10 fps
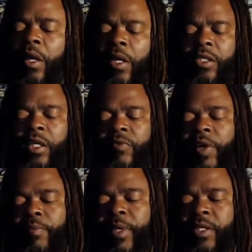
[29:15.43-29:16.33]
Let's get a
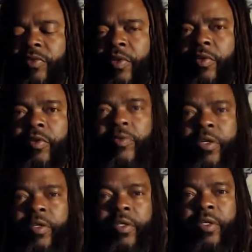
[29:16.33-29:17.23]
final message from the
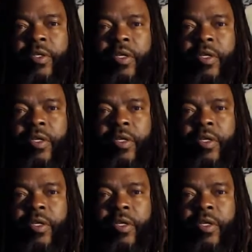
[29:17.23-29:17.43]
universe.